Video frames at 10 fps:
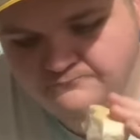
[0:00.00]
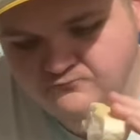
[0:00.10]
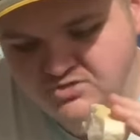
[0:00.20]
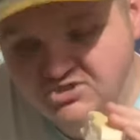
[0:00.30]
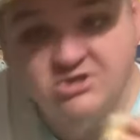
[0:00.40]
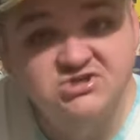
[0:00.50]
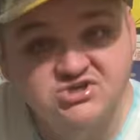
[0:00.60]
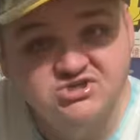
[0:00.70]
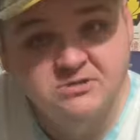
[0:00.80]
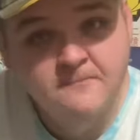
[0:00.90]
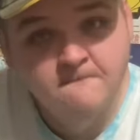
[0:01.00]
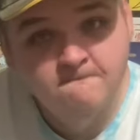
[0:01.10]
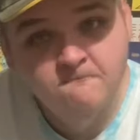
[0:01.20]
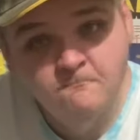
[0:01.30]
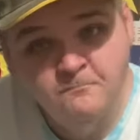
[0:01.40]
It's delicious.
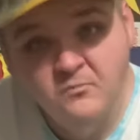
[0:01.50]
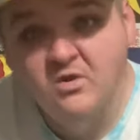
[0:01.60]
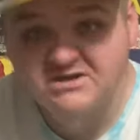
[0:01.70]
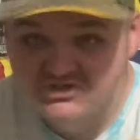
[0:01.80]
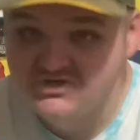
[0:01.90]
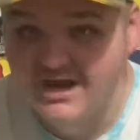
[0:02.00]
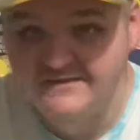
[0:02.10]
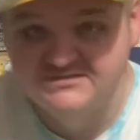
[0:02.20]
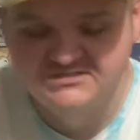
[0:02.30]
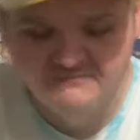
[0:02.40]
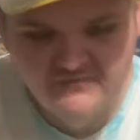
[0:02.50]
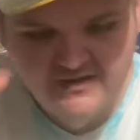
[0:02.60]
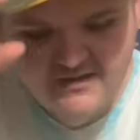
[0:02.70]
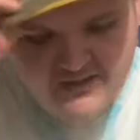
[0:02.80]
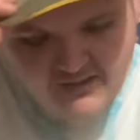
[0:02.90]
You guys should try this.
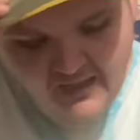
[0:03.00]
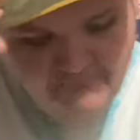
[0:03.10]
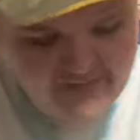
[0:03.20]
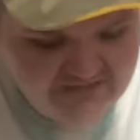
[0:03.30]
That being